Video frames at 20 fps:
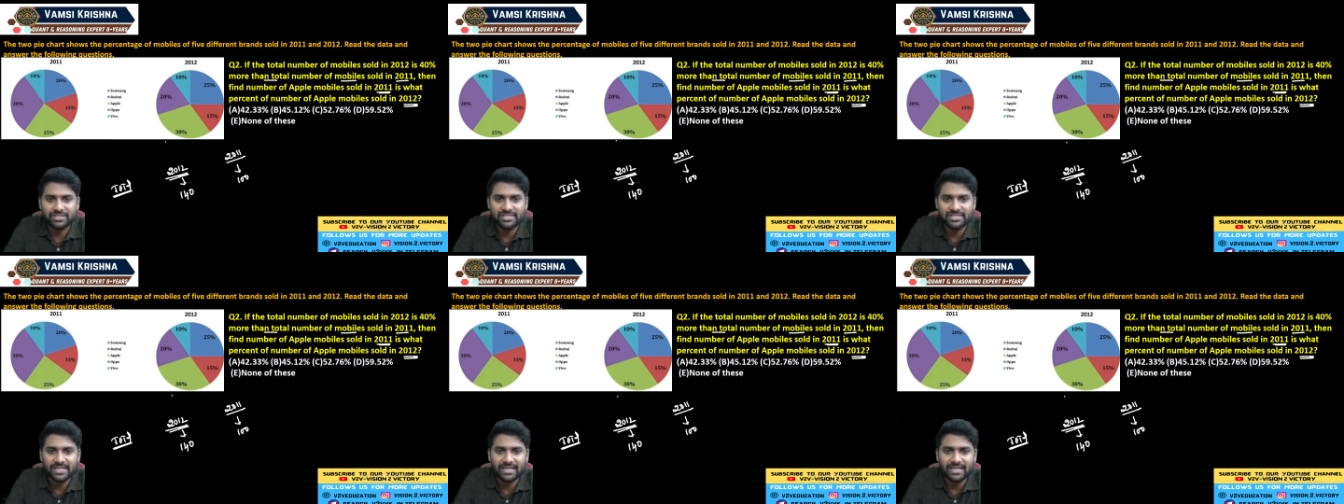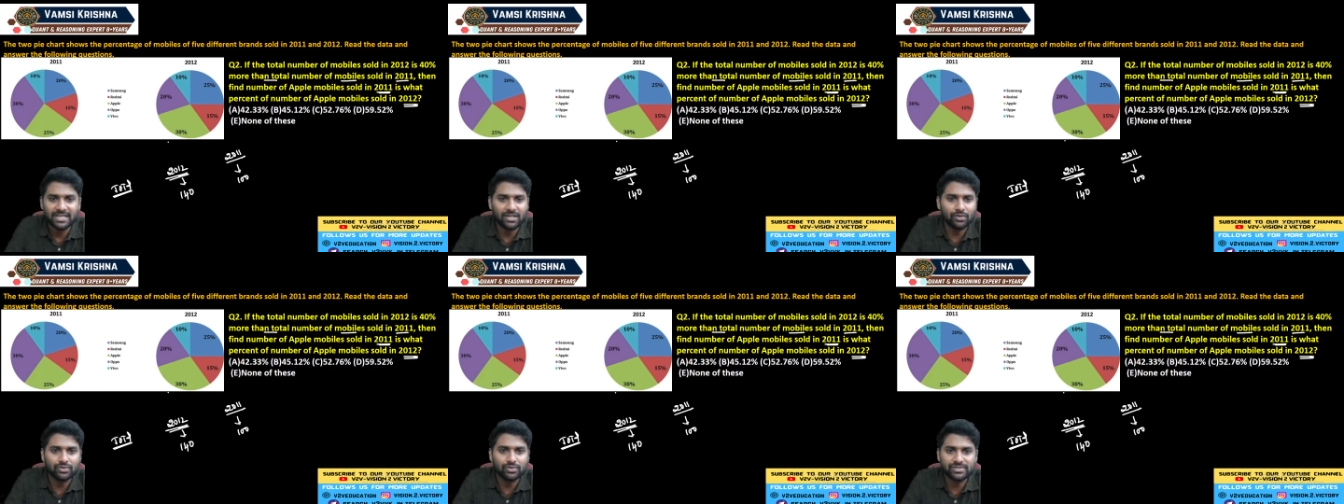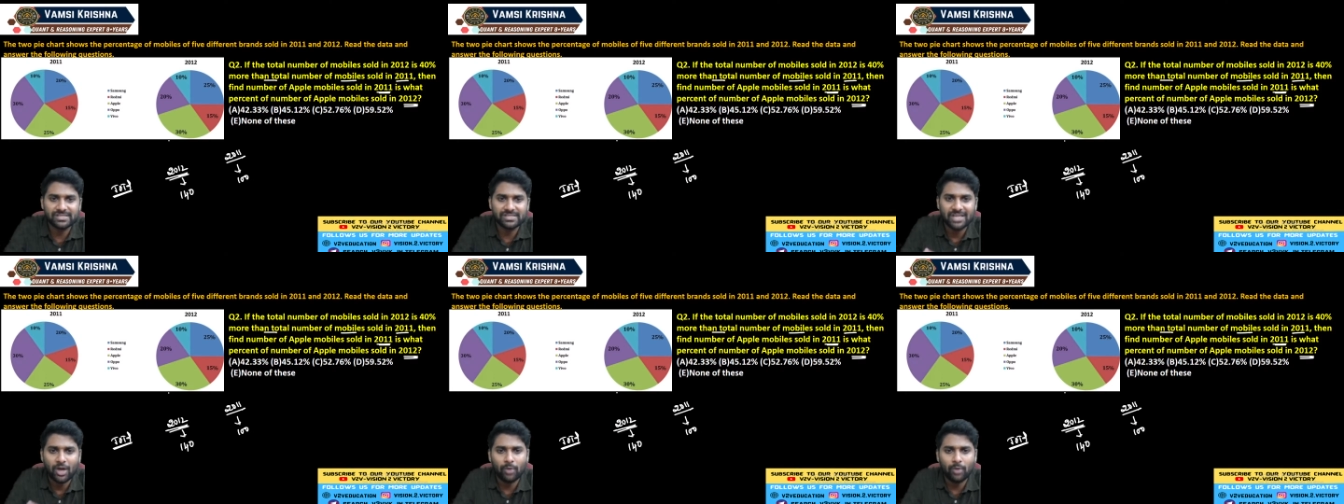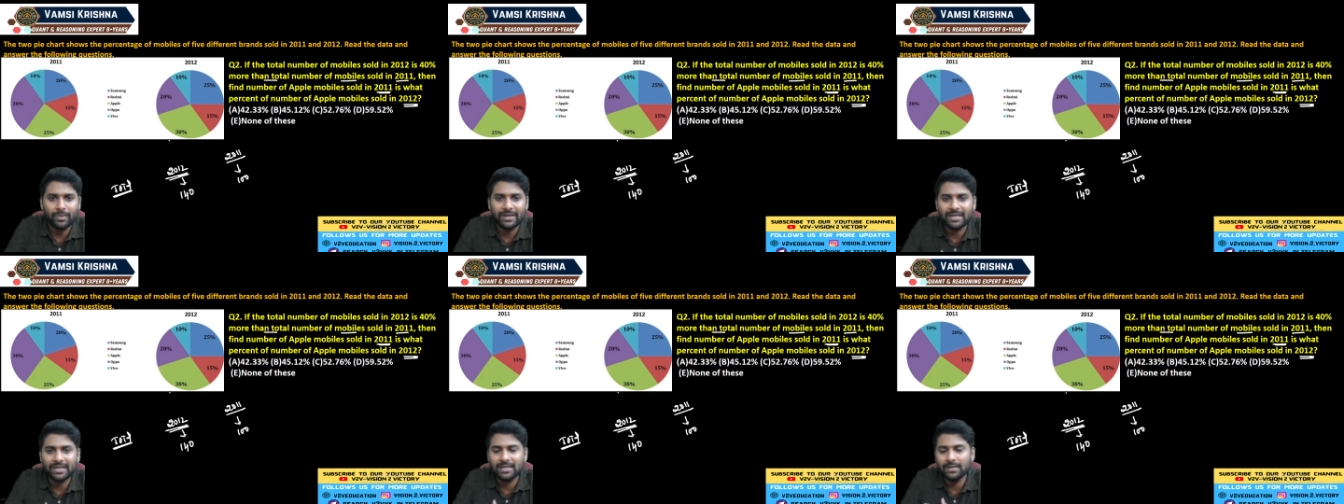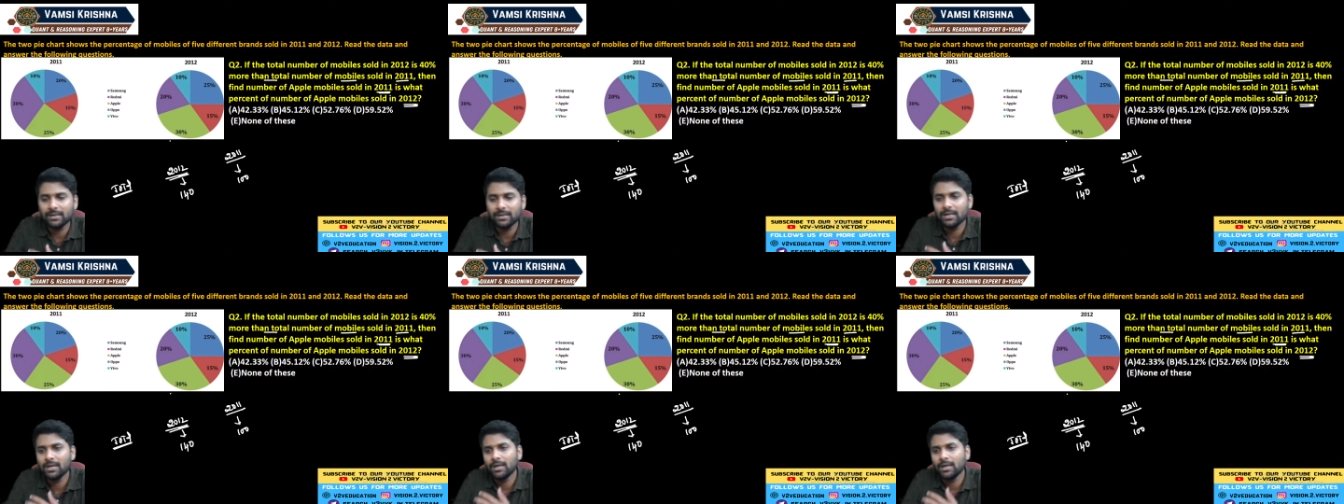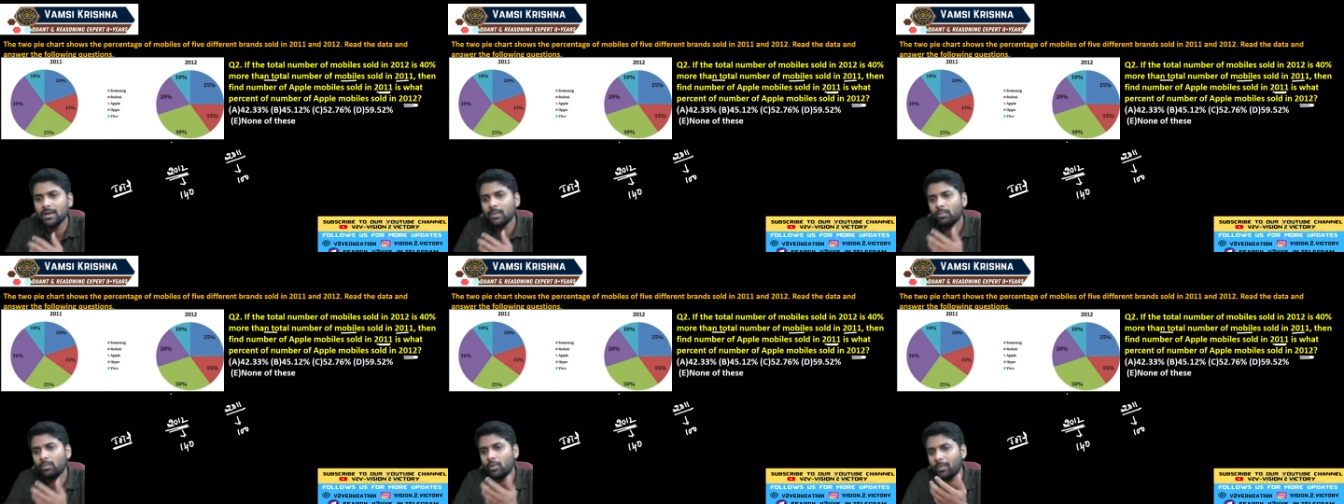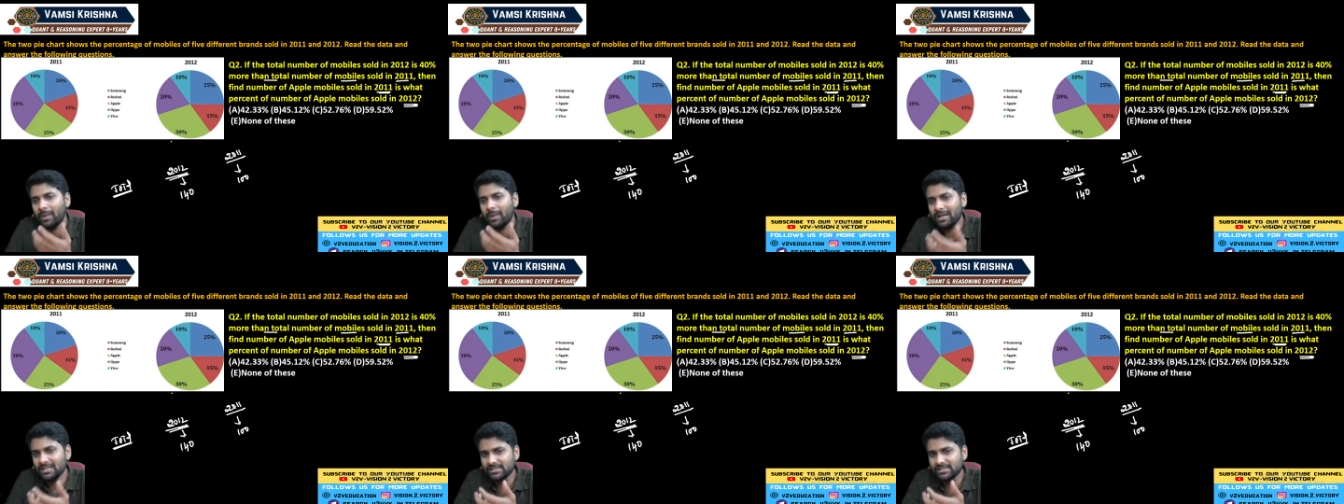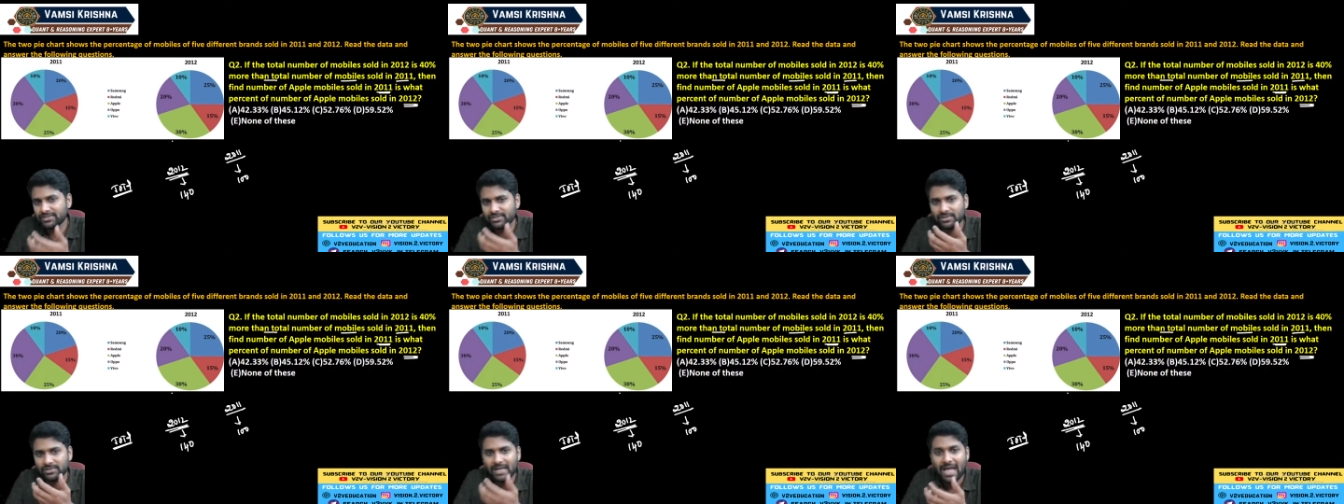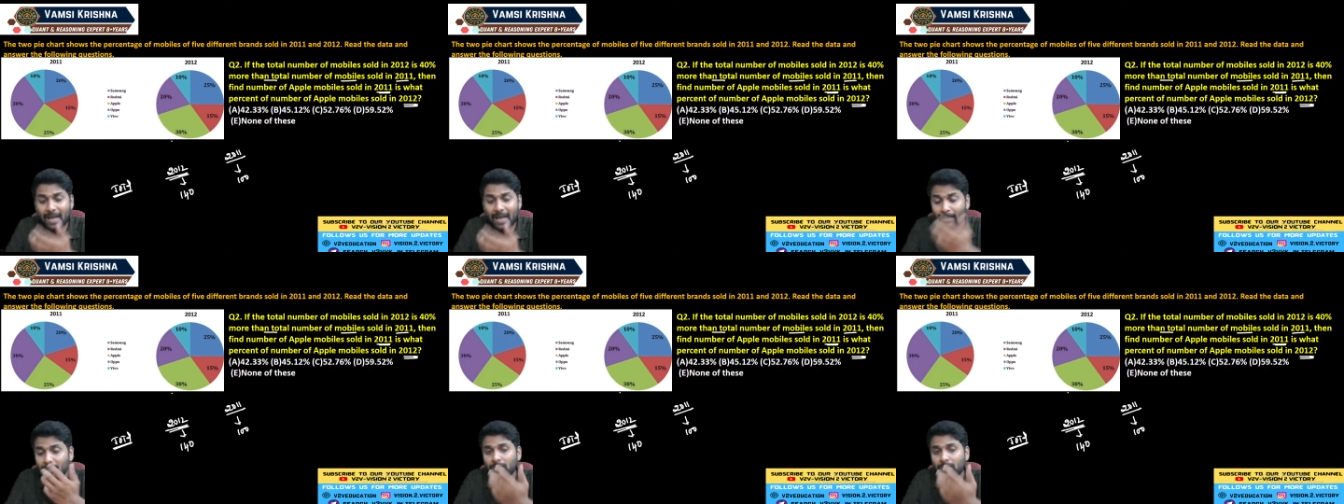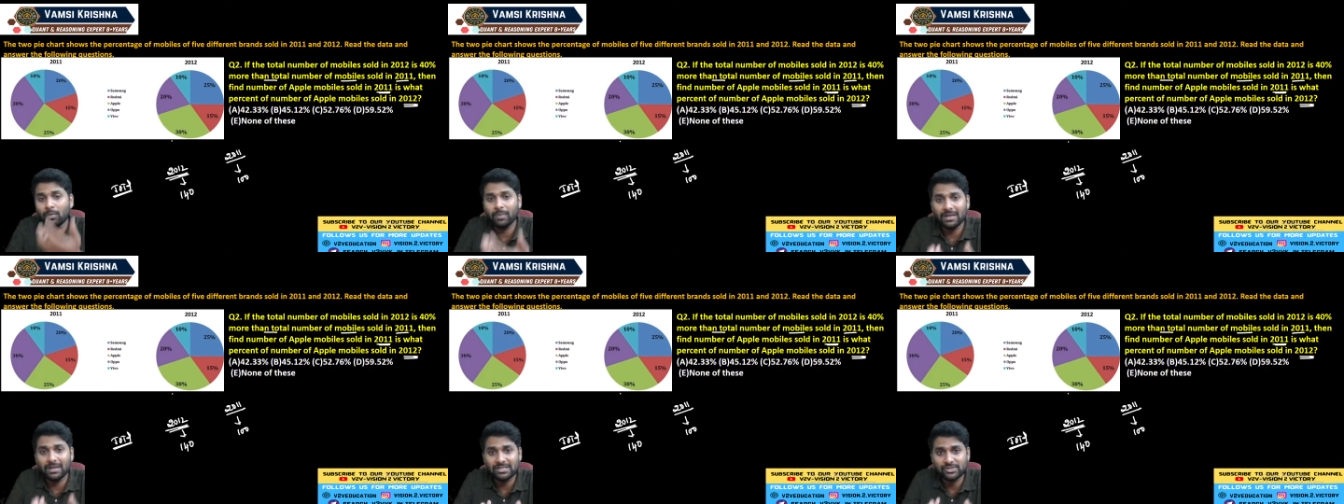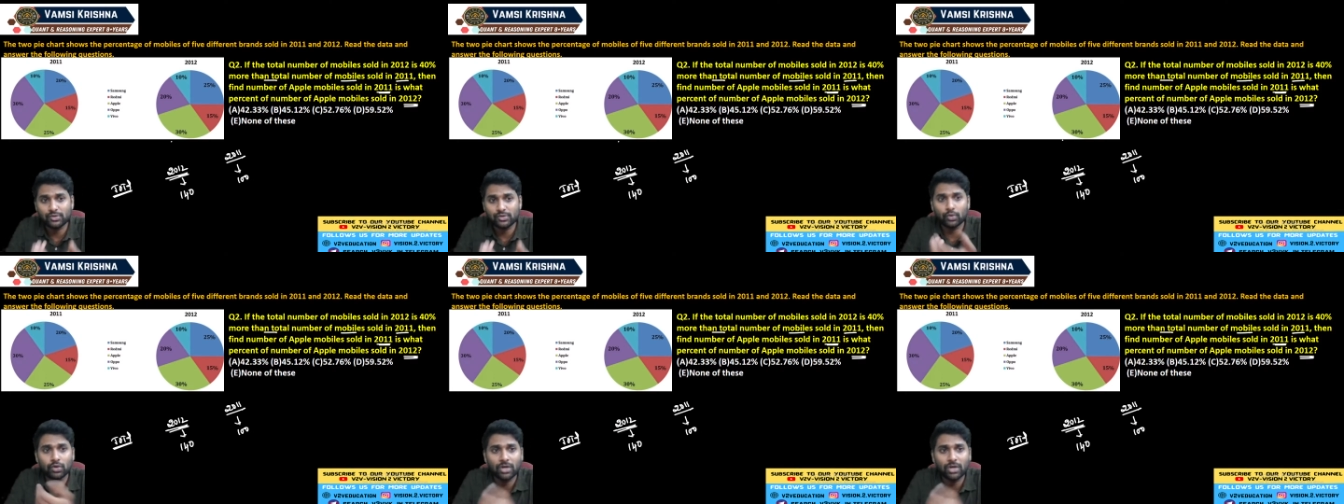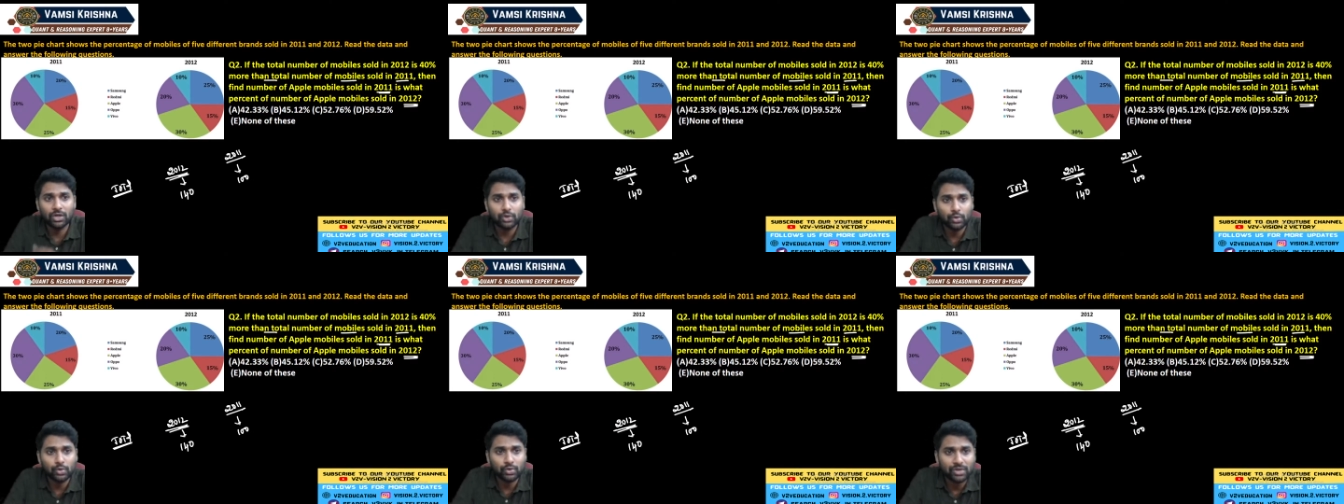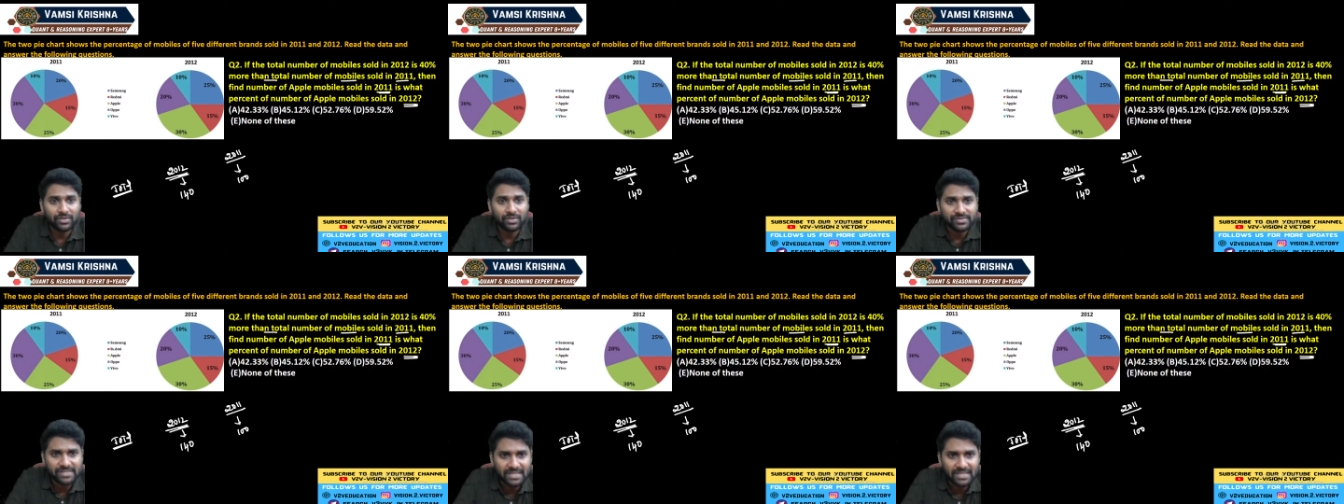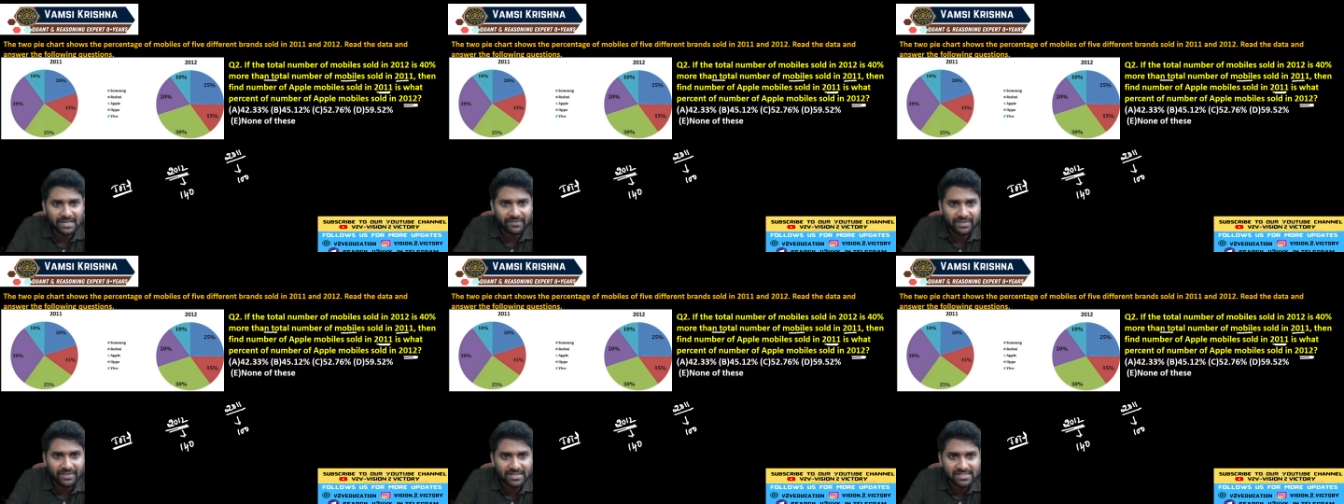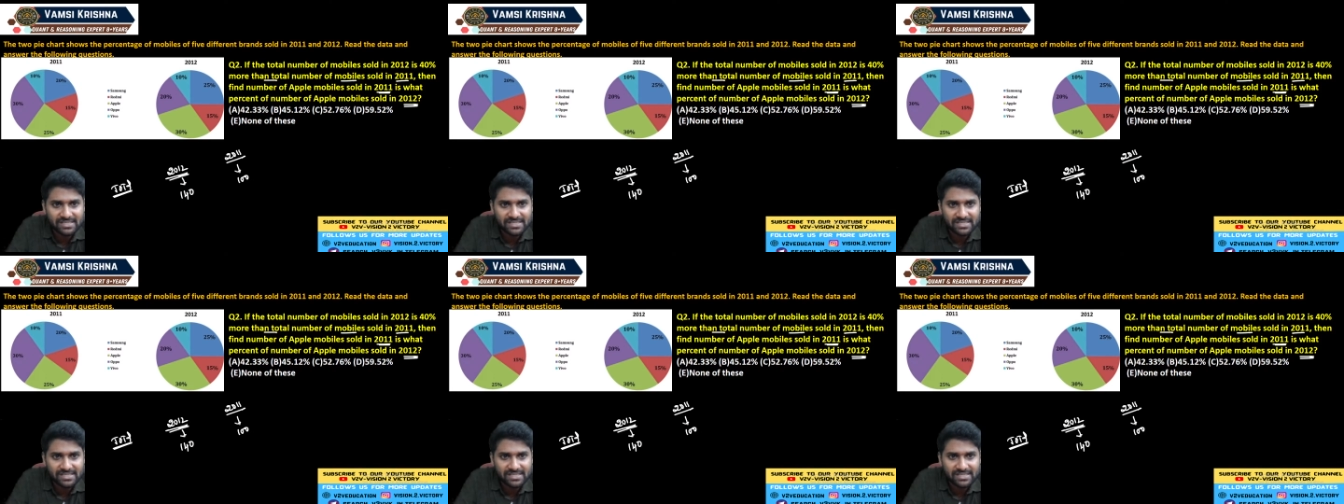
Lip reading: Check it out. See how many mobiles Apple mobiles sold on 2011.